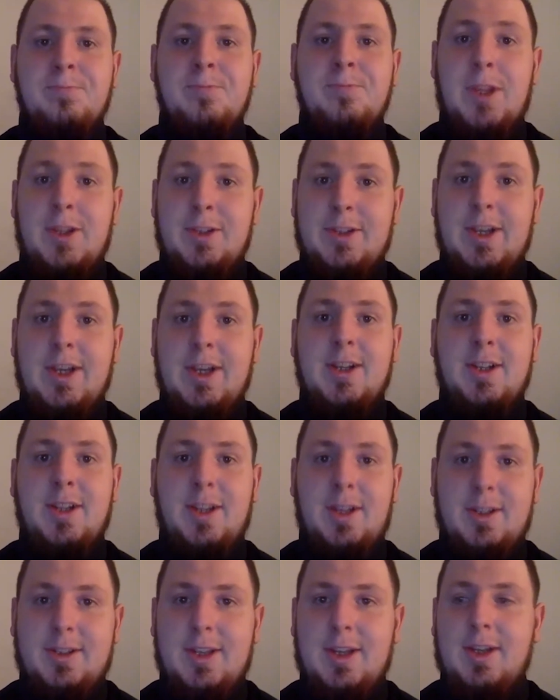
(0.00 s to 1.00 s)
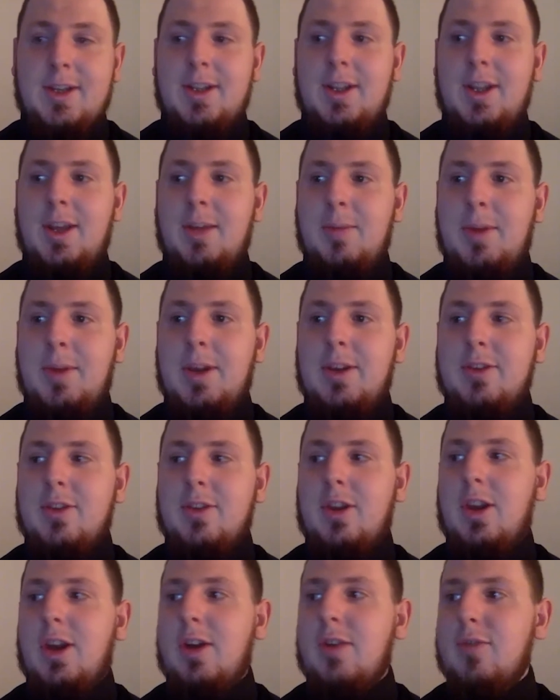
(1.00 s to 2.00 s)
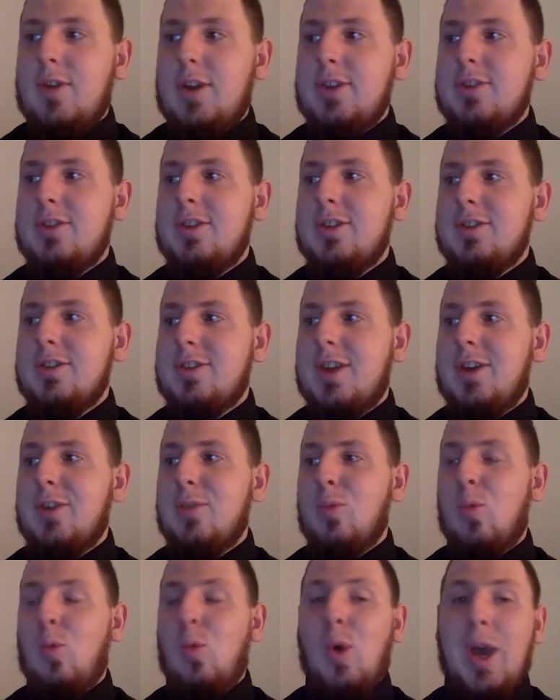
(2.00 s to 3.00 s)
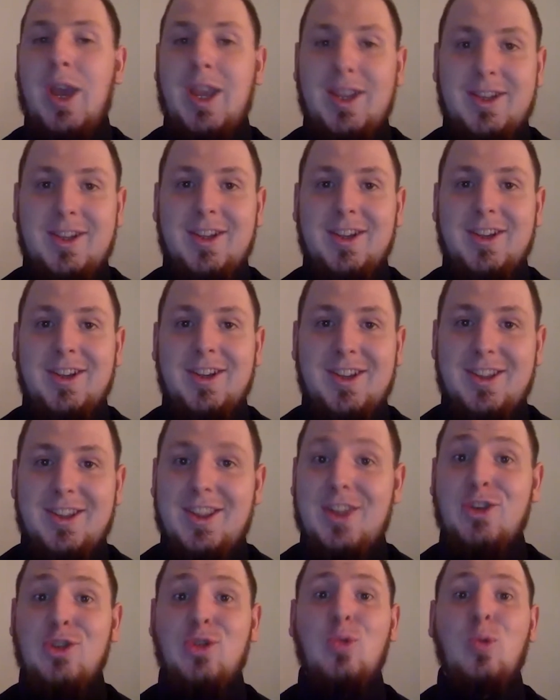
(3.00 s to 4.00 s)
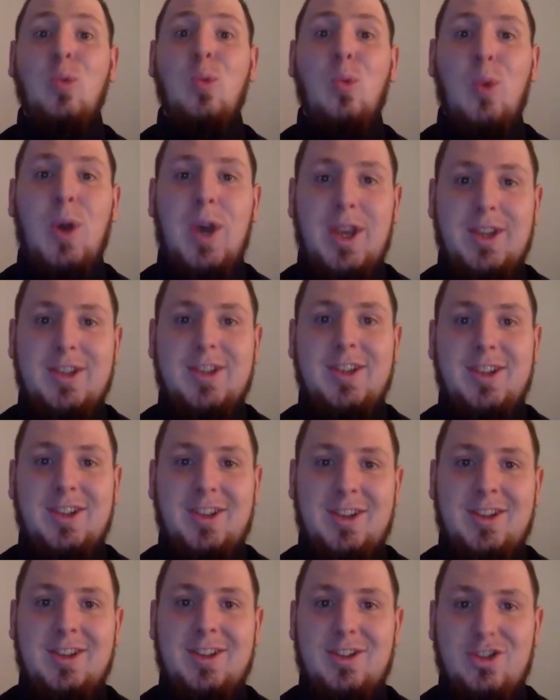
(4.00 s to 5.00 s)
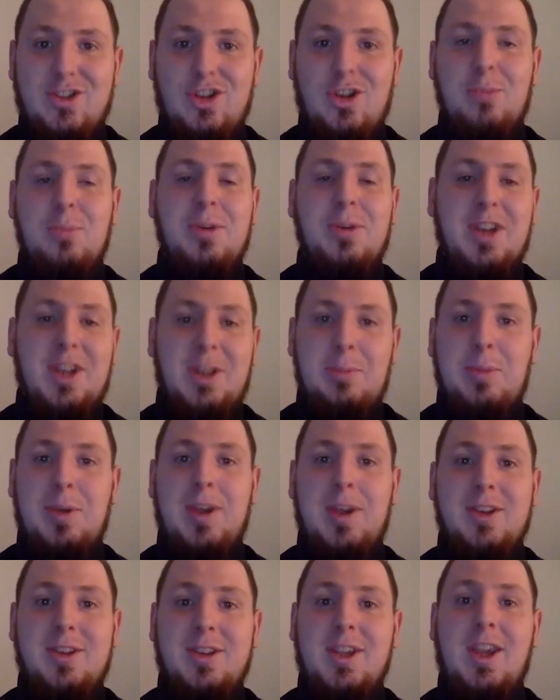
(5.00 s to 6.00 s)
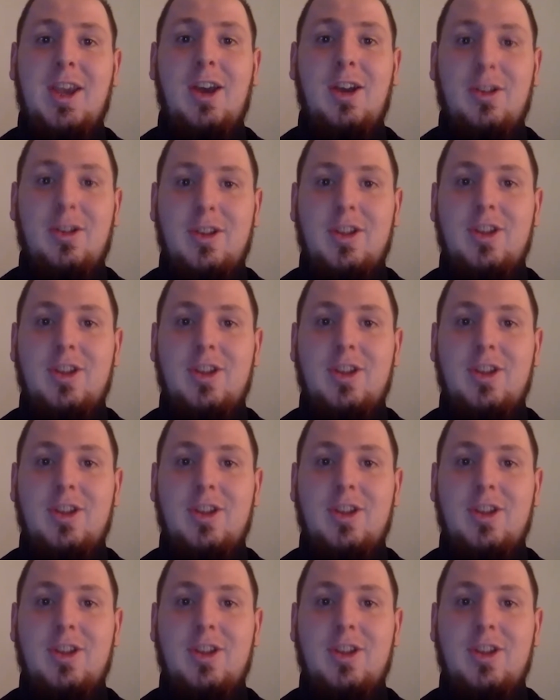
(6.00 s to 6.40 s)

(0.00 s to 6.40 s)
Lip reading: Exactly. I mean, there's a lot of wrestlers that are waiting. They're just waiting, chomping at the bit to get on these